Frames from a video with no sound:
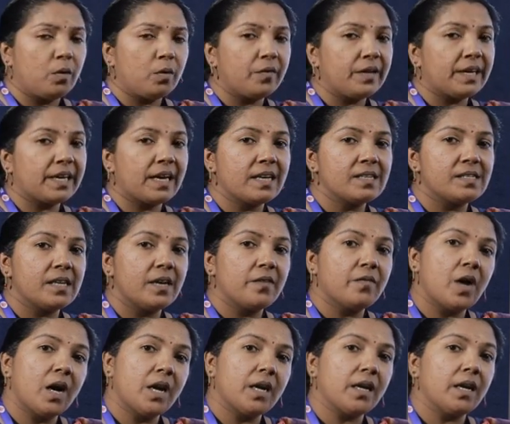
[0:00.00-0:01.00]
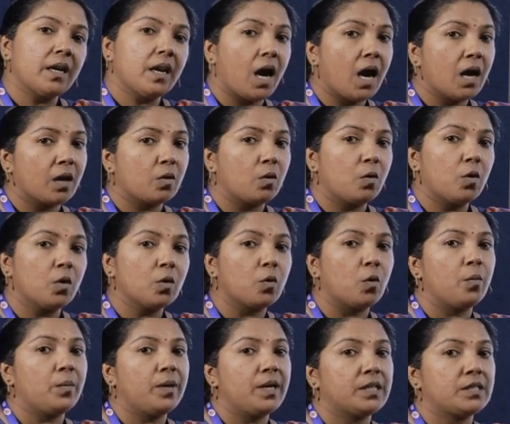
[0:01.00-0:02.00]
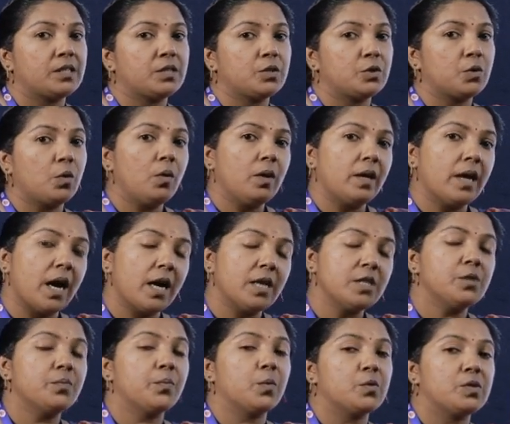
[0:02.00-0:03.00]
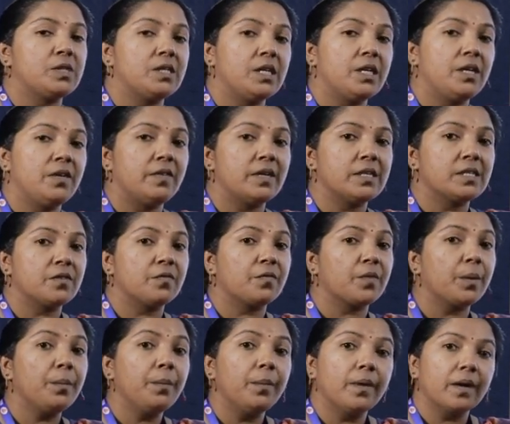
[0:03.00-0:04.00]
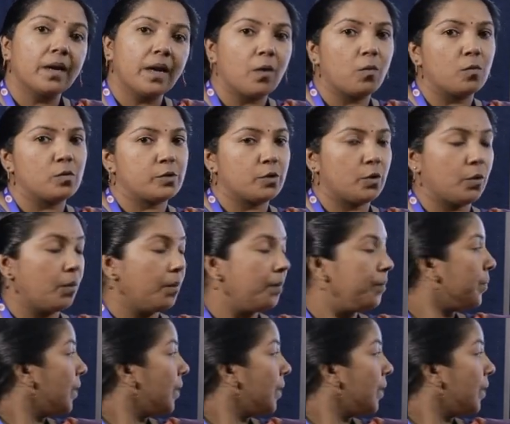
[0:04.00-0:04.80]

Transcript: or we can say water alcohol combination show large positive deviation from Raoult's law.